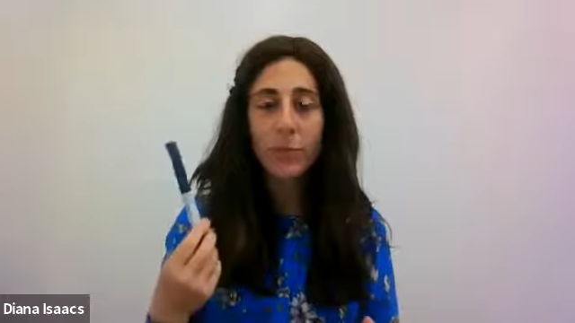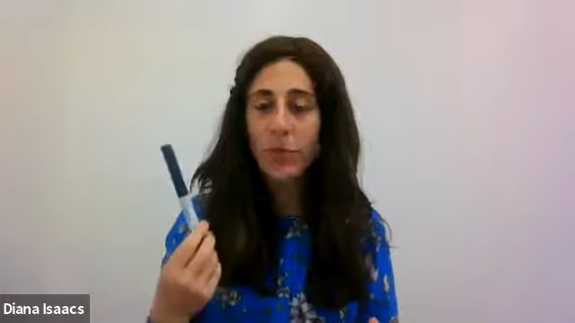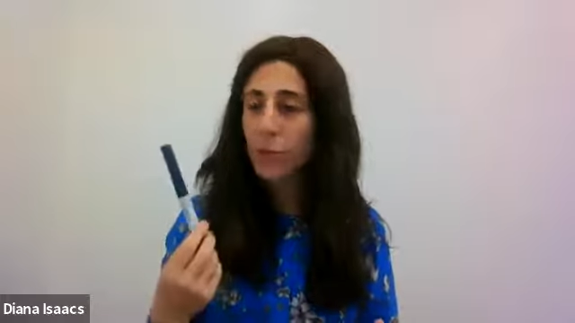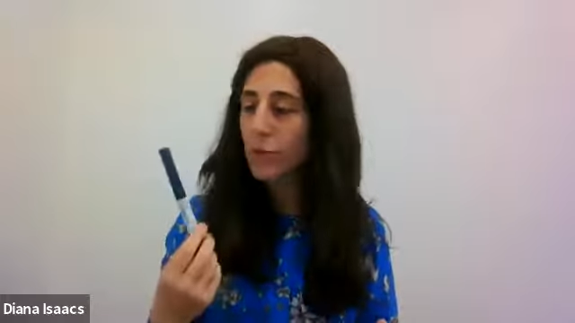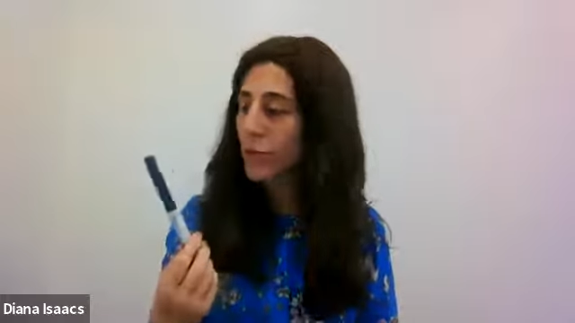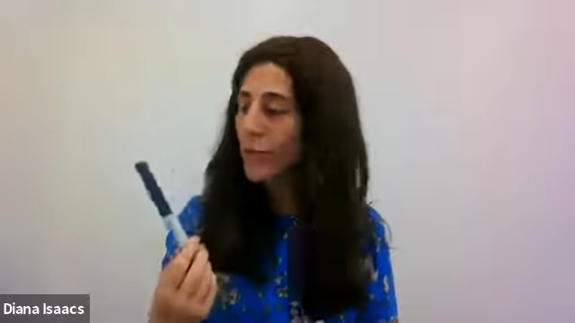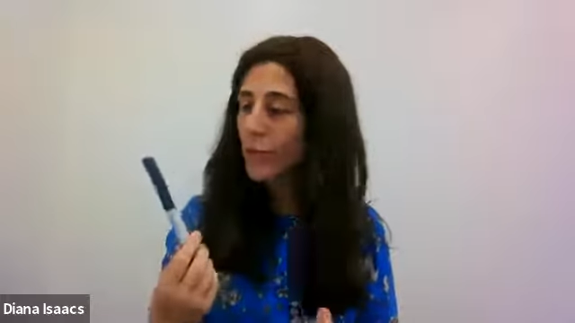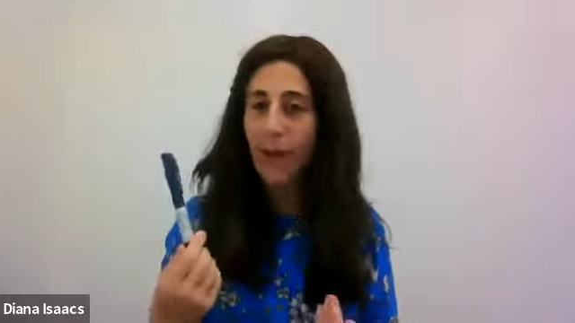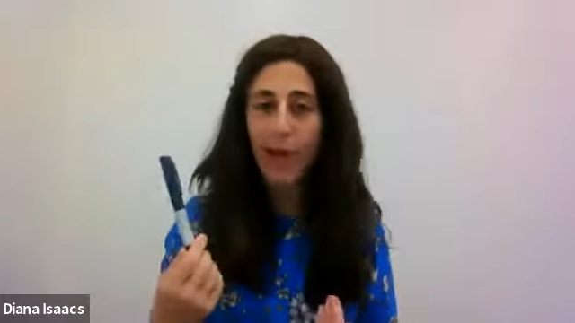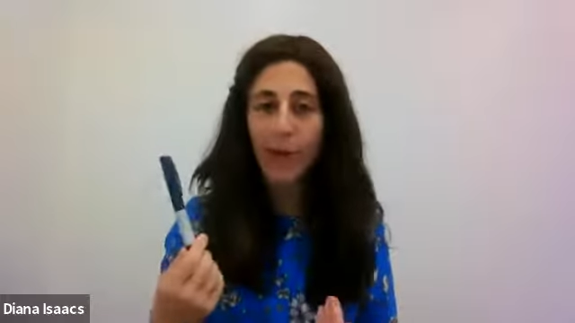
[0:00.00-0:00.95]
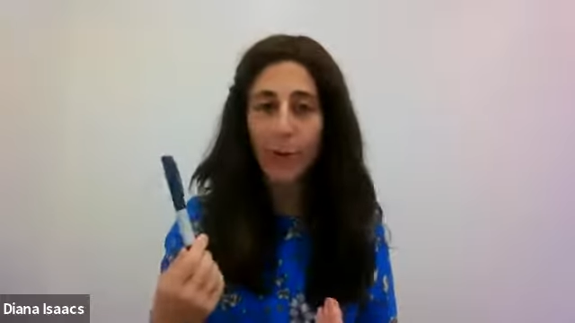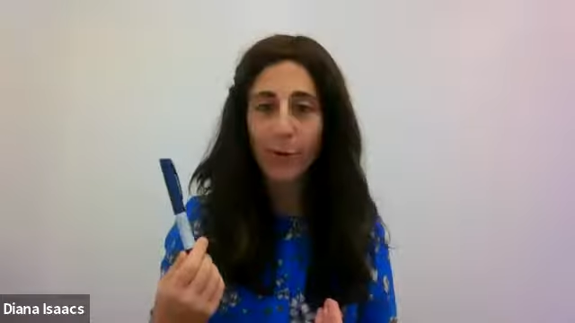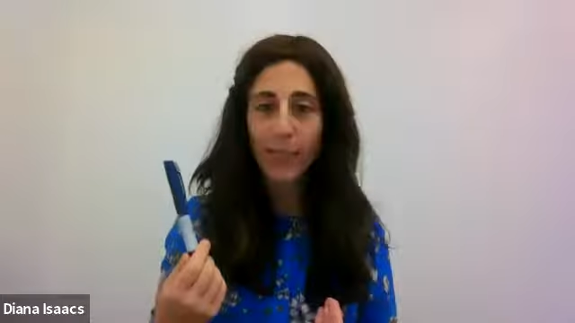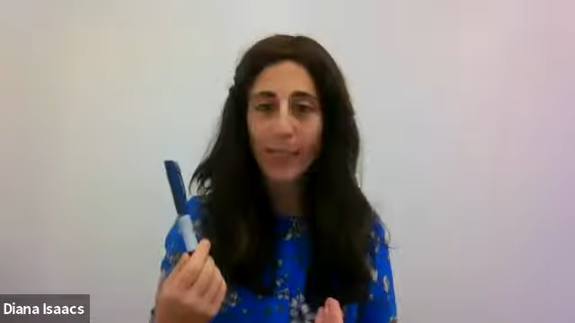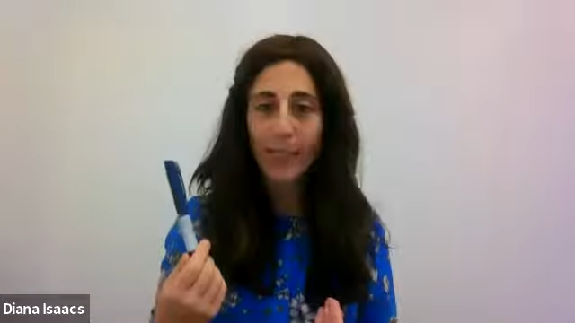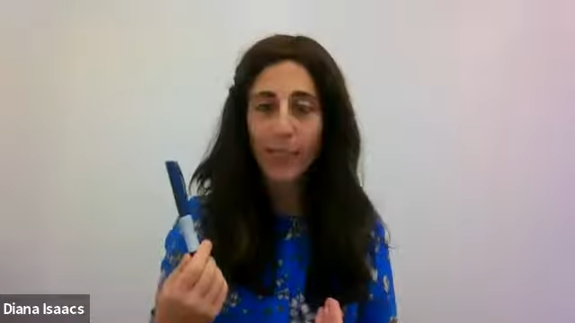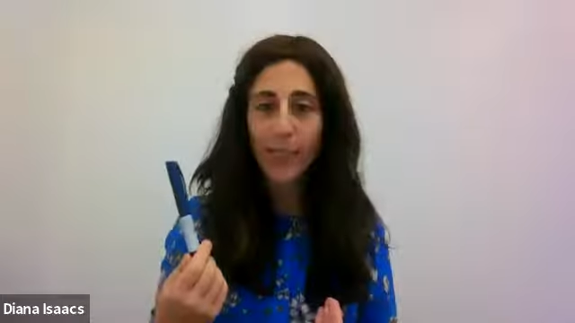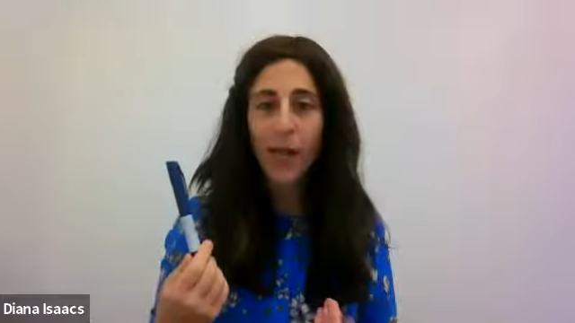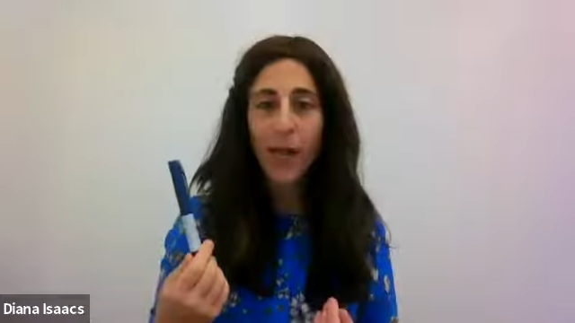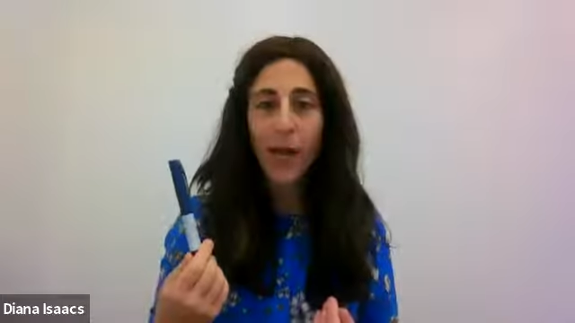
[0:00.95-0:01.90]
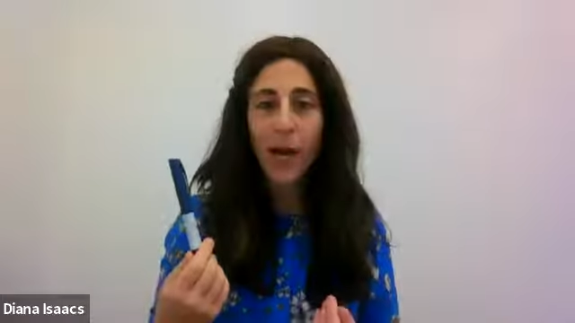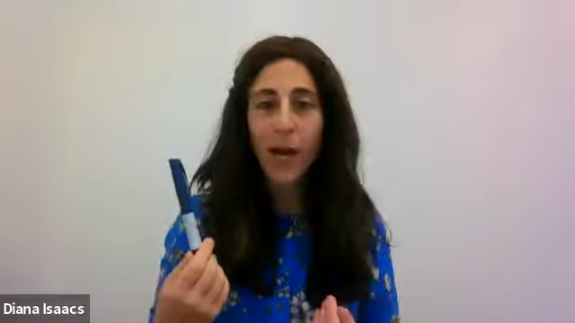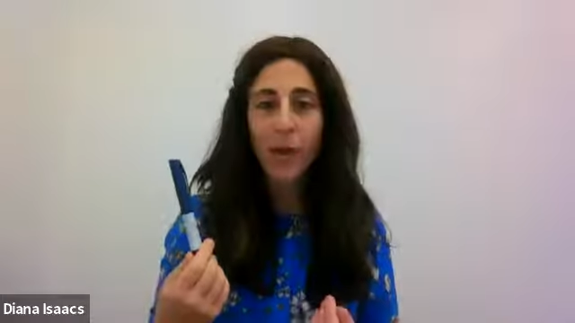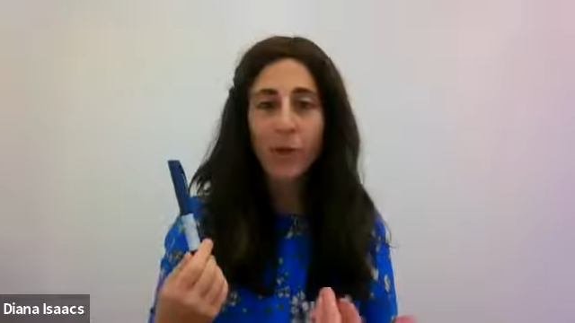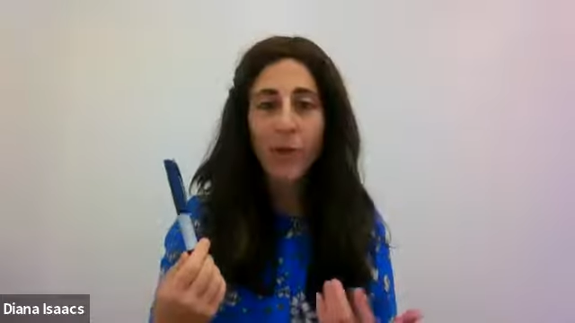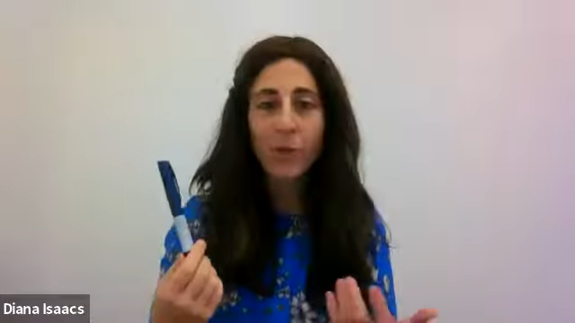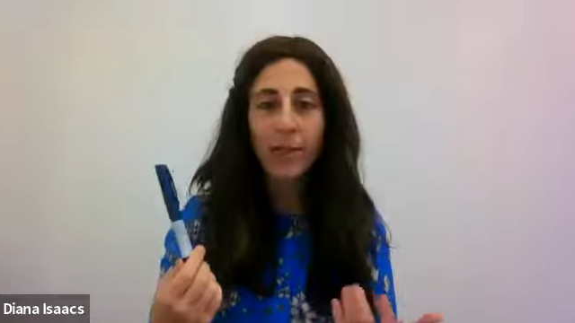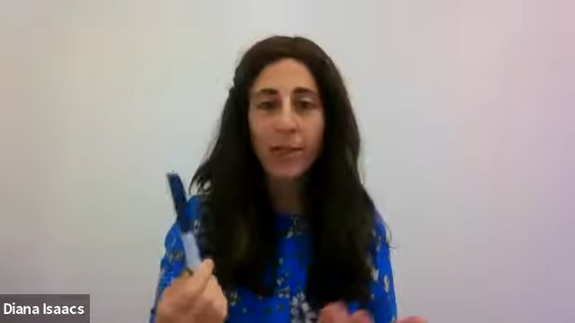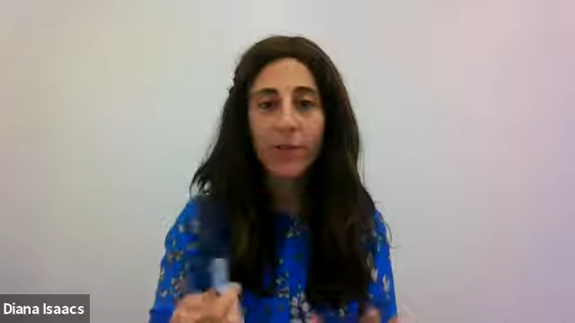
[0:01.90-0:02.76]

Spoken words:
So trusted pen over here. Generally,